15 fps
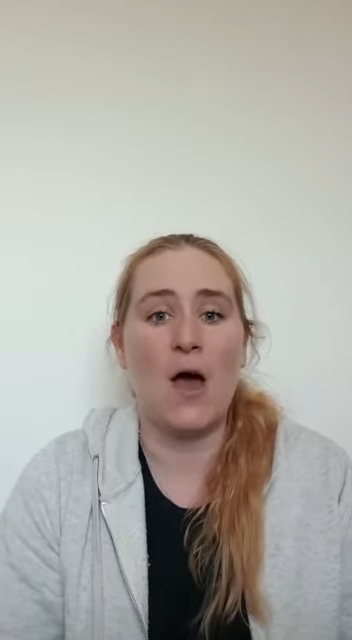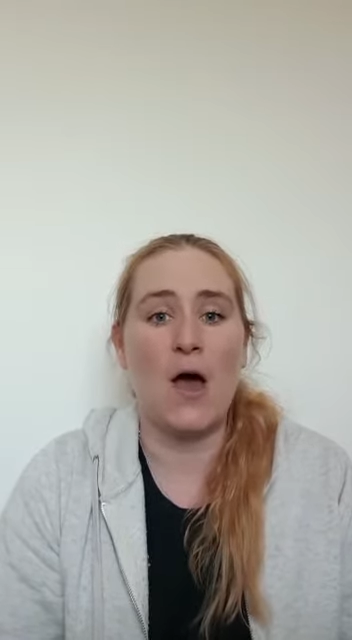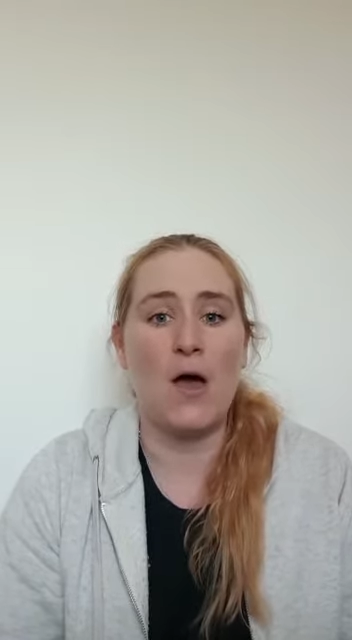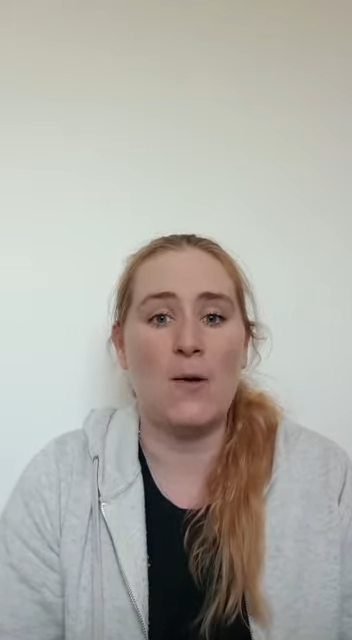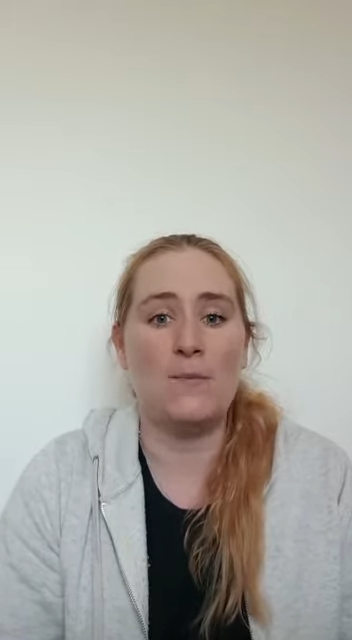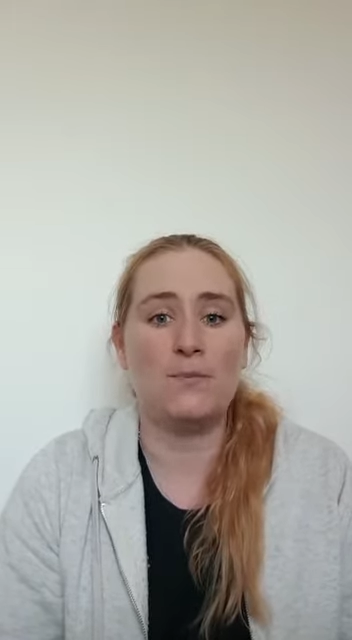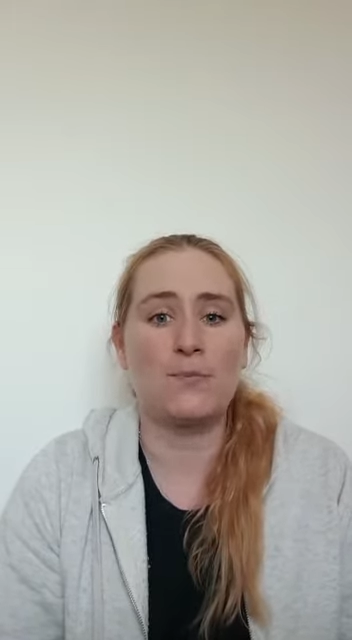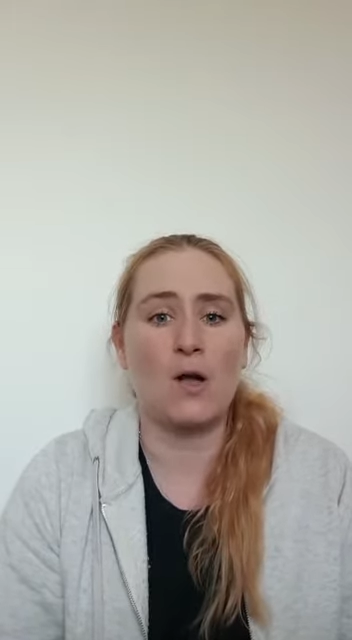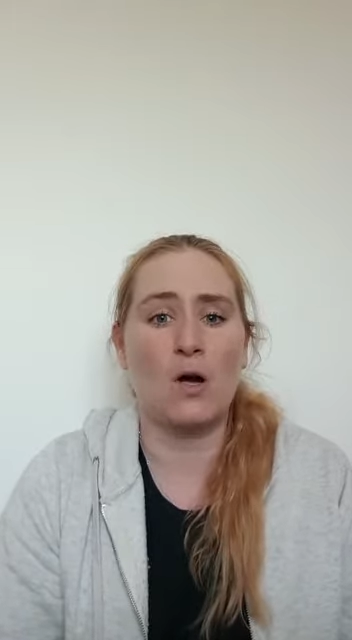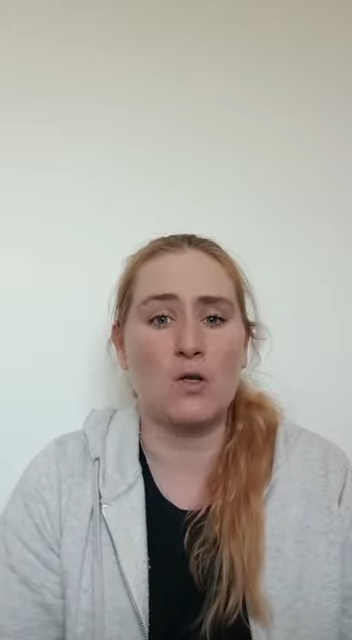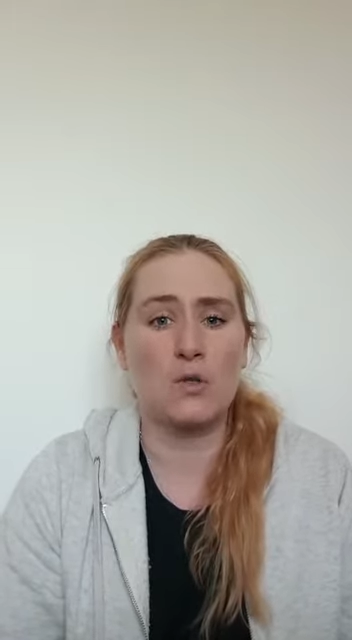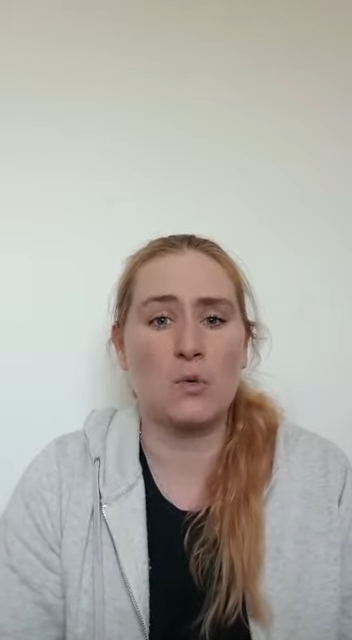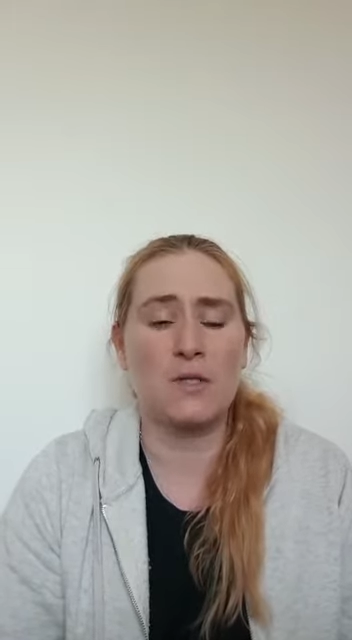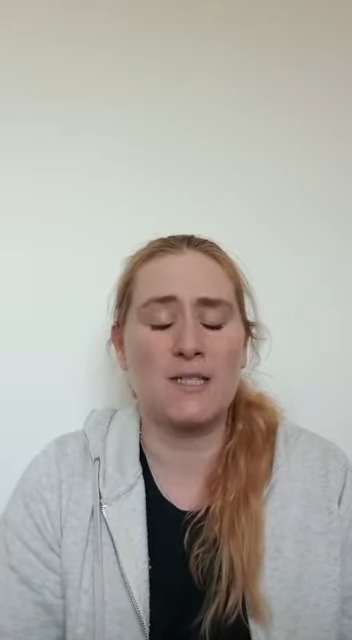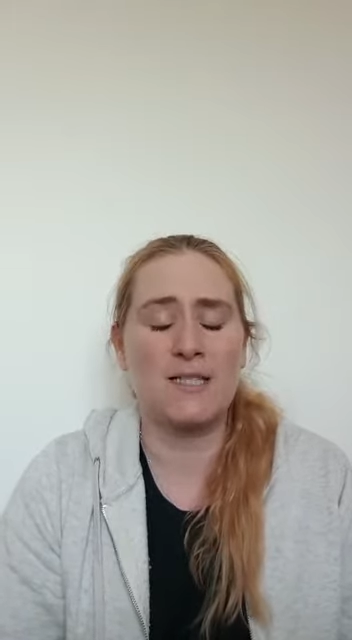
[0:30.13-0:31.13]
I
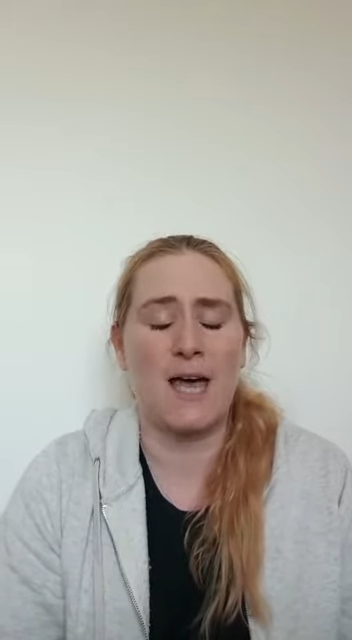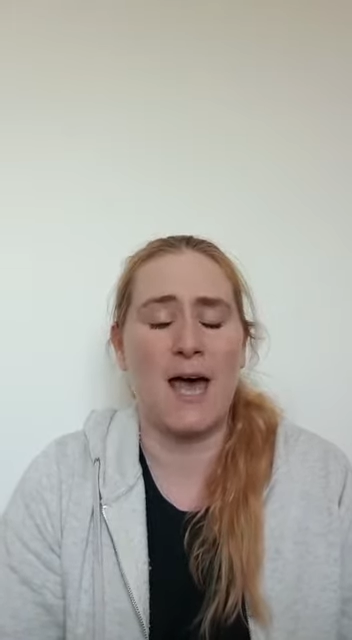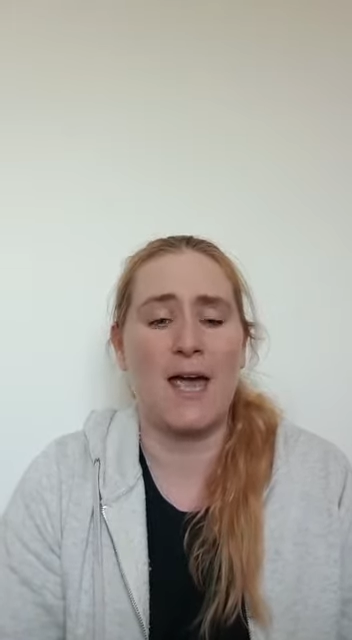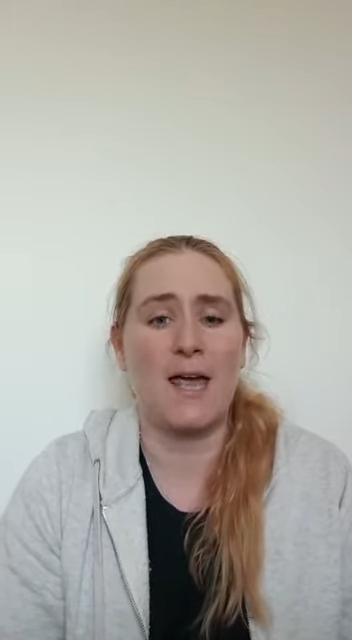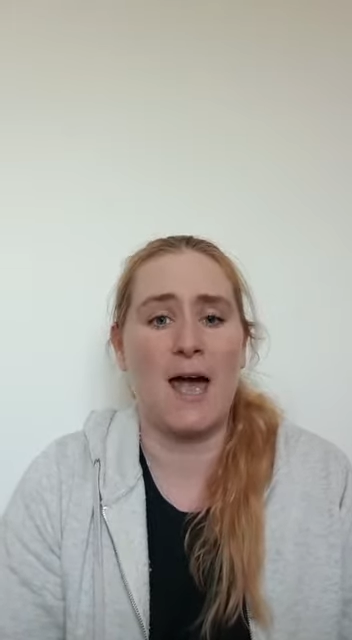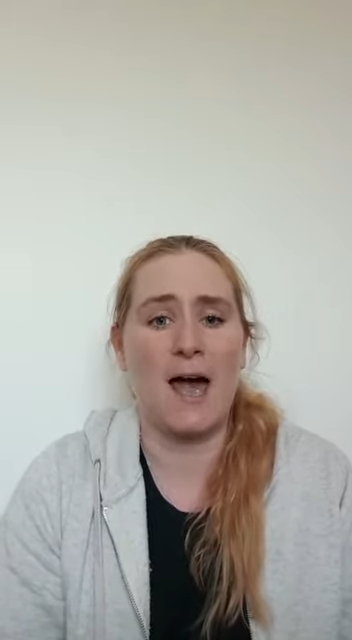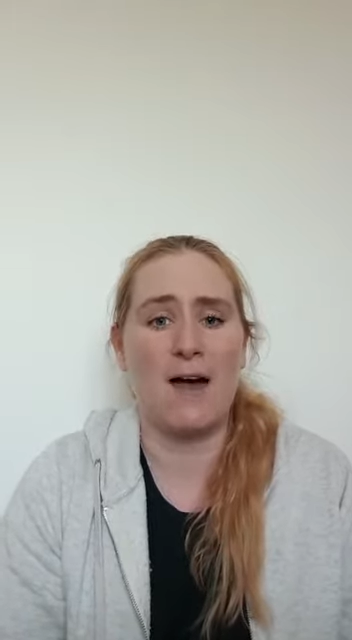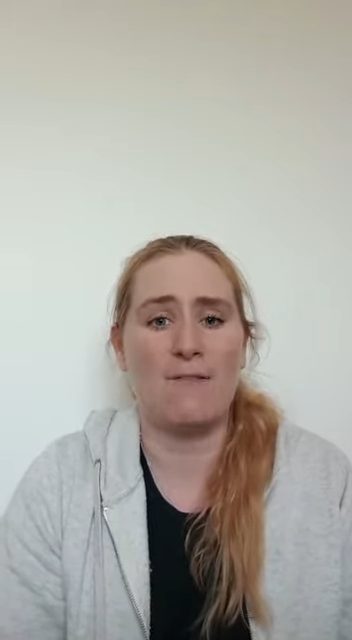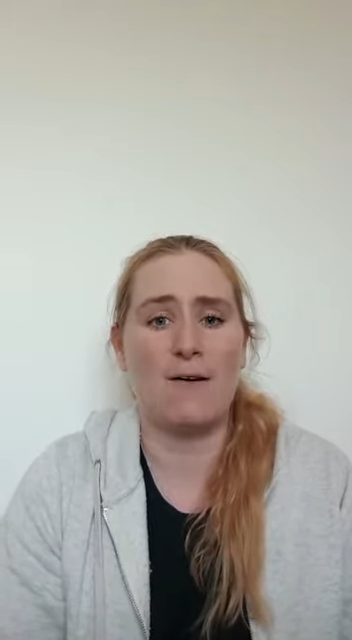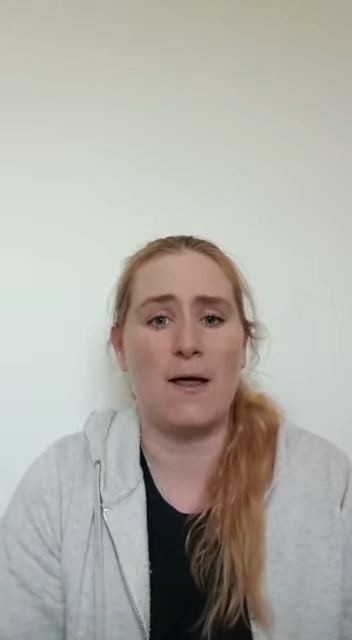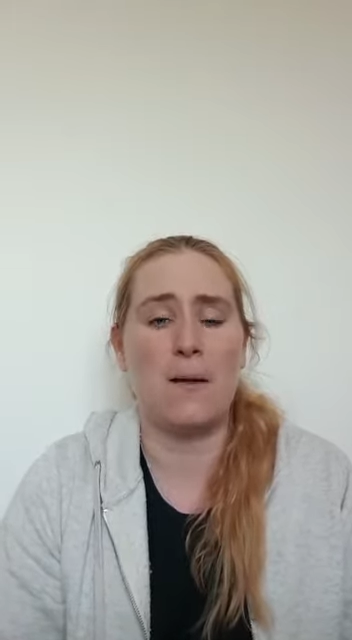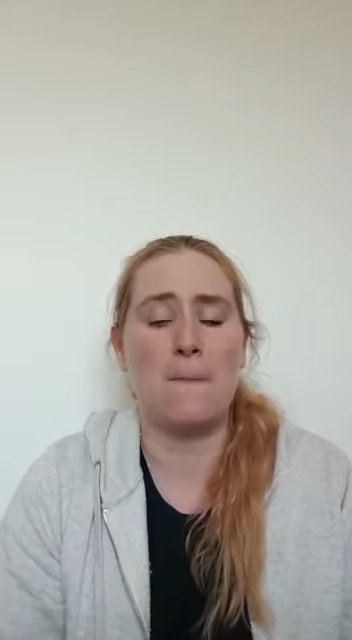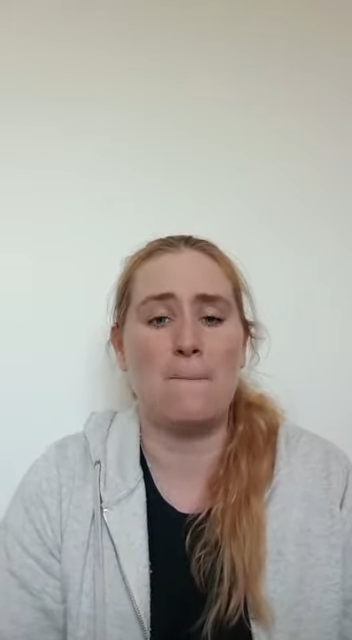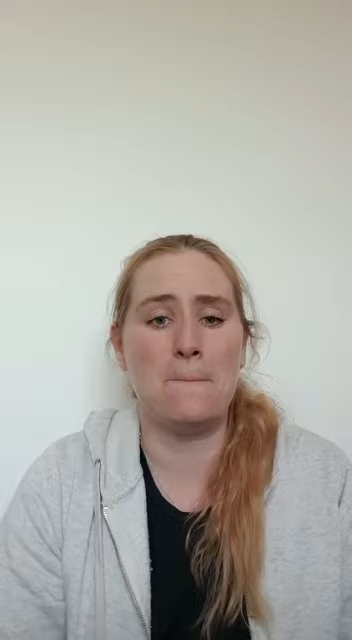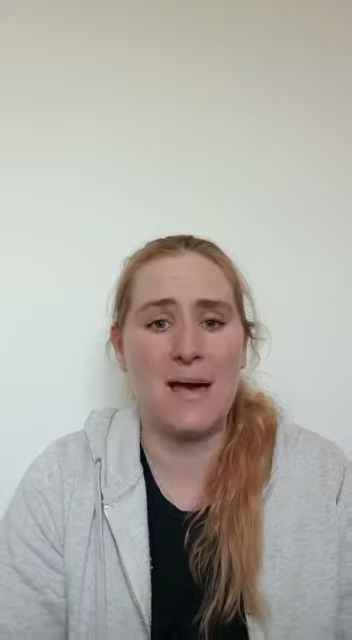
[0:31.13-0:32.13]
just want to say, have an
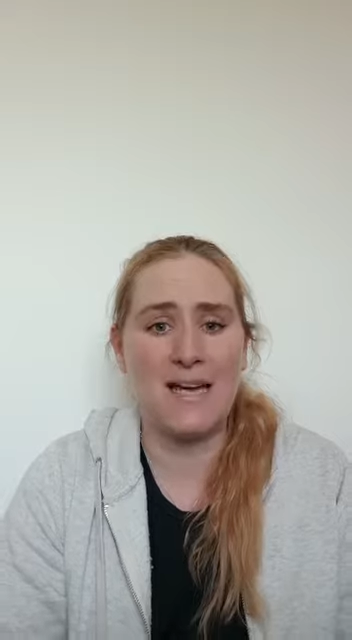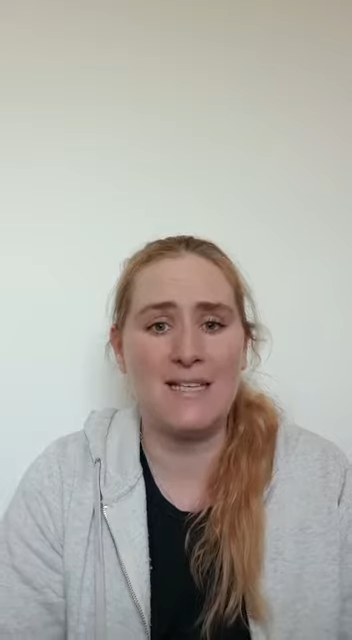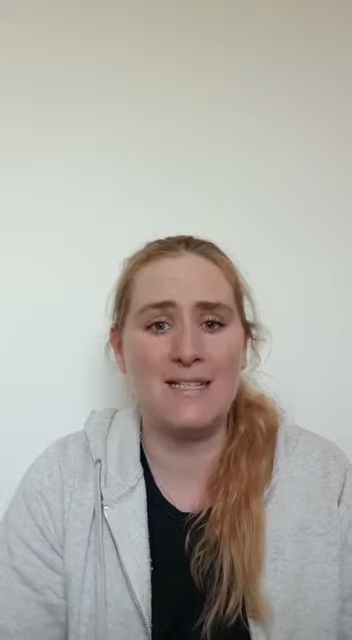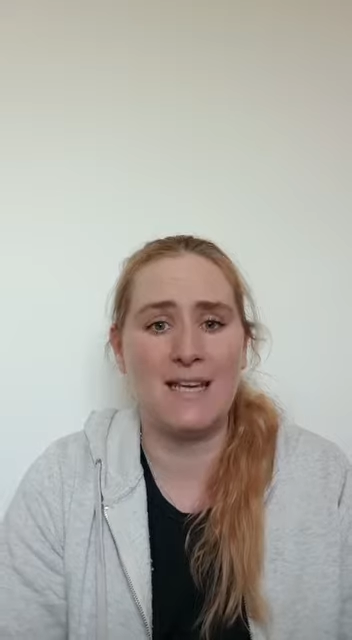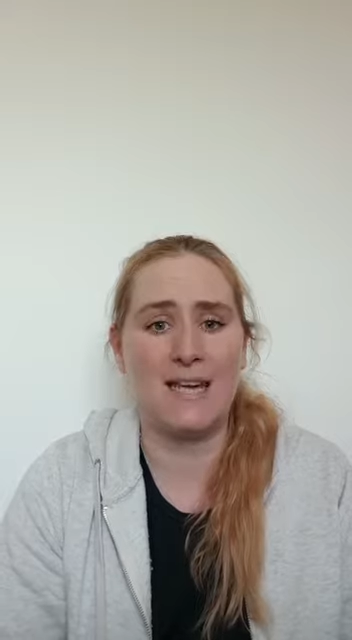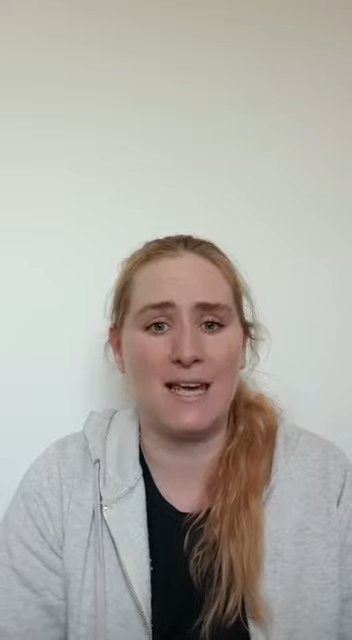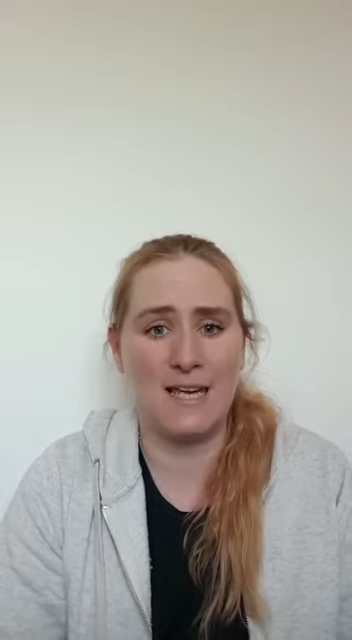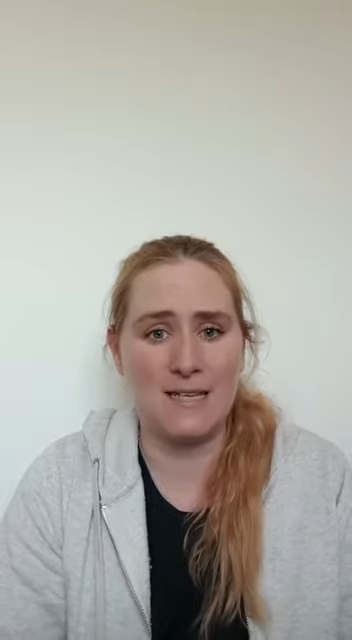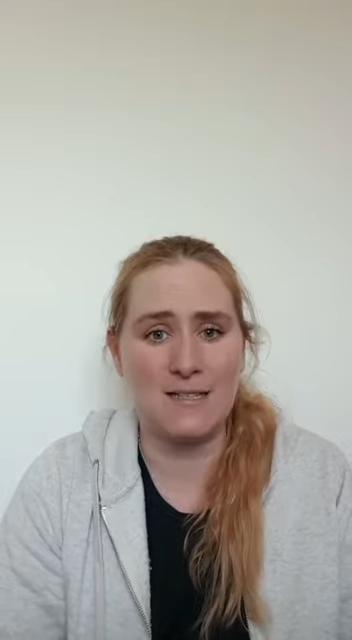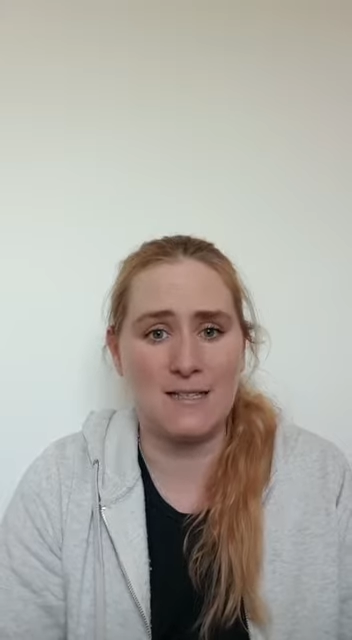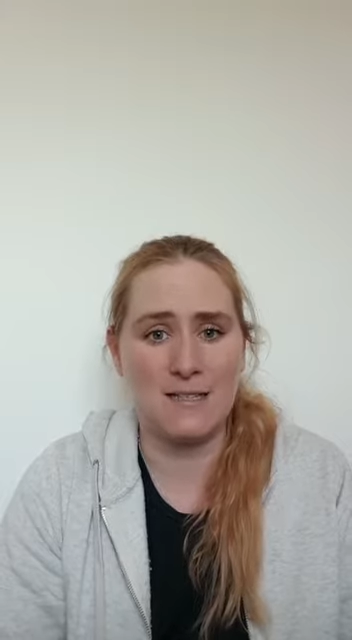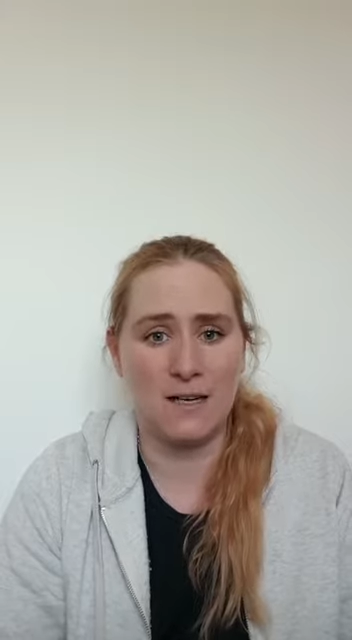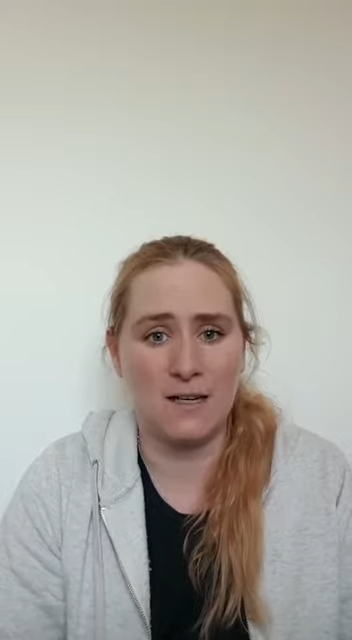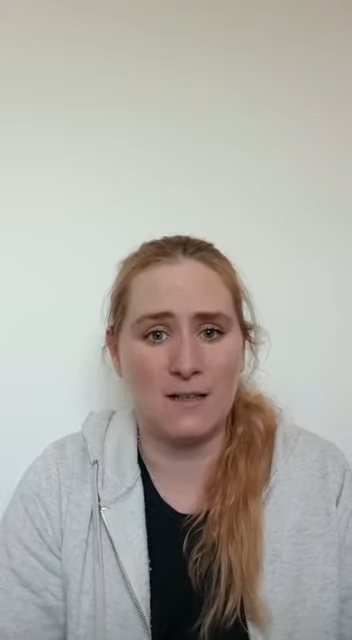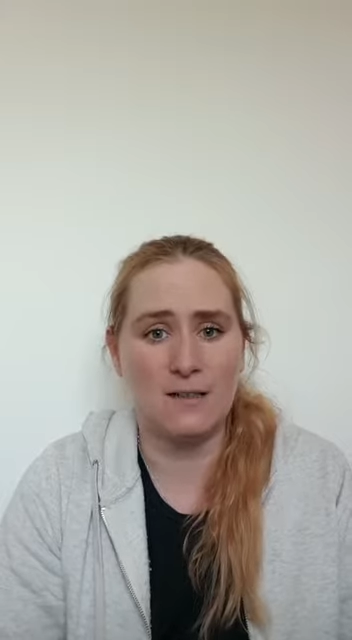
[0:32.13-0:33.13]
amazing
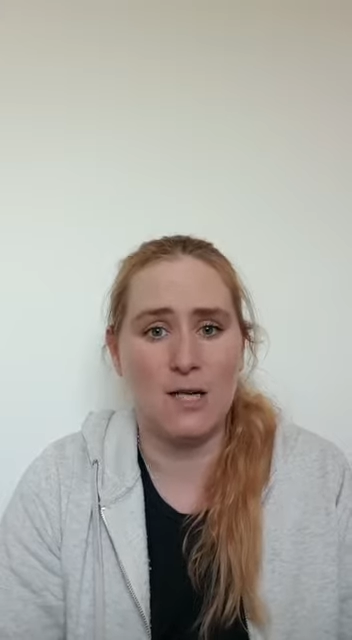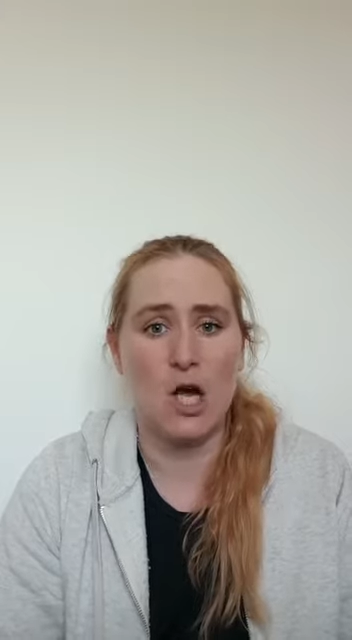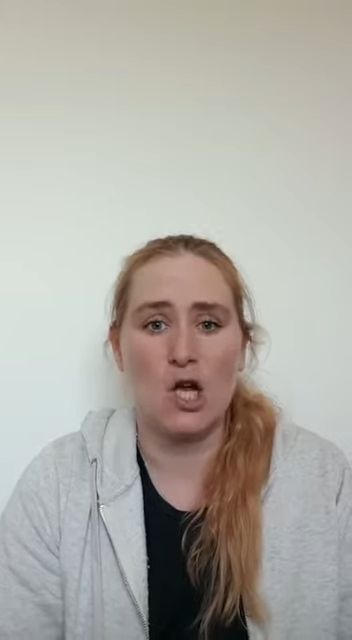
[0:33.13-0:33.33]
Easter.